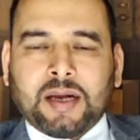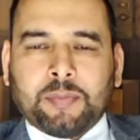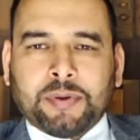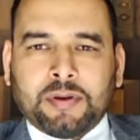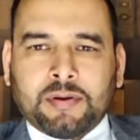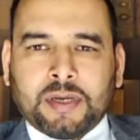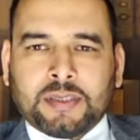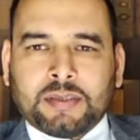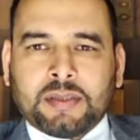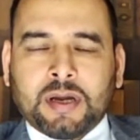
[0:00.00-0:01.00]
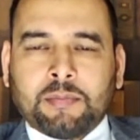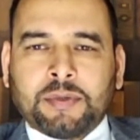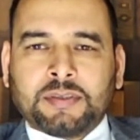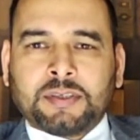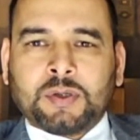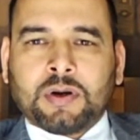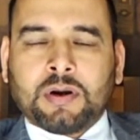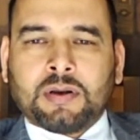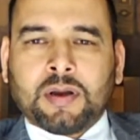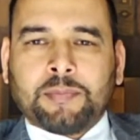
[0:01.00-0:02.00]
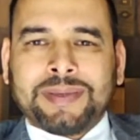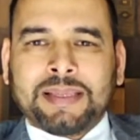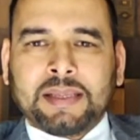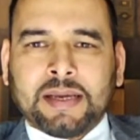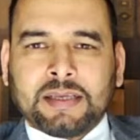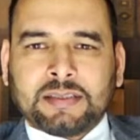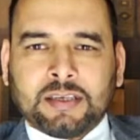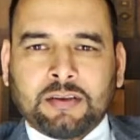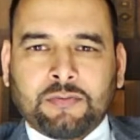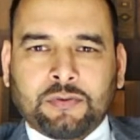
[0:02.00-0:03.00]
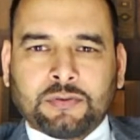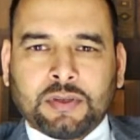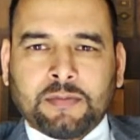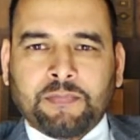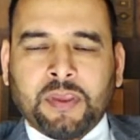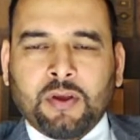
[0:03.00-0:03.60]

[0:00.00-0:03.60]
appeal right. That means you can't appeal against the refusal.